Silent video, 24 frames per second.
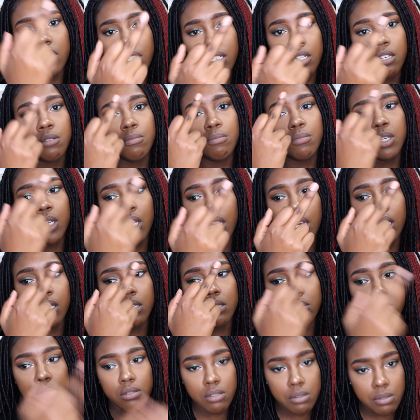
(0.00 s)
them
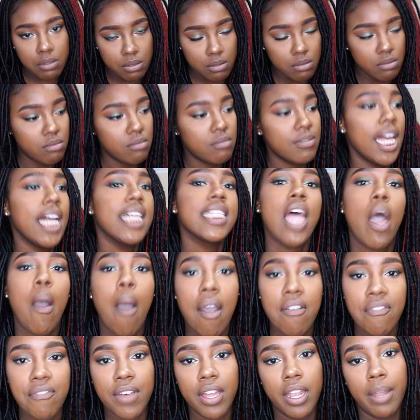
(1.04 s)
niggas. That's how
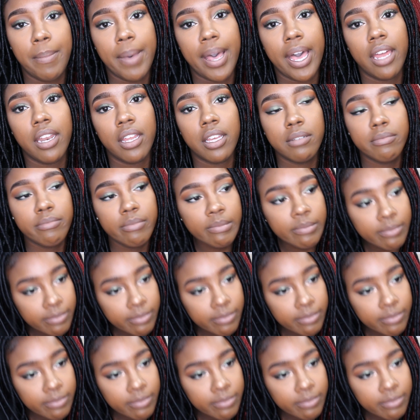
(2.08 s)
I feel about it.